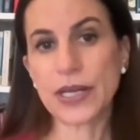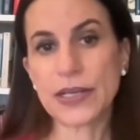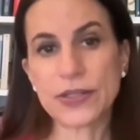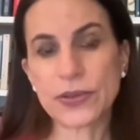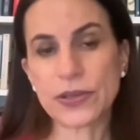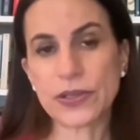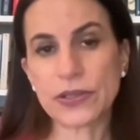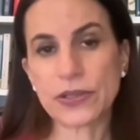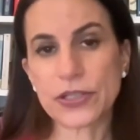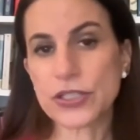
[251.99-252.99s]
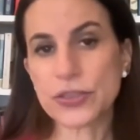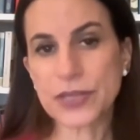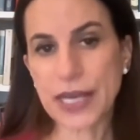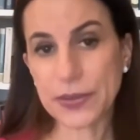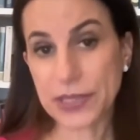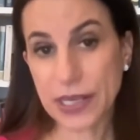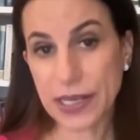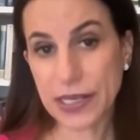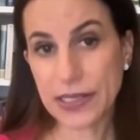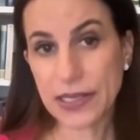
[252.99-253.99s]
So there is no
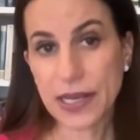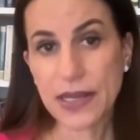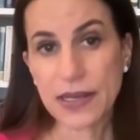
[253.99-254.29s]
downside,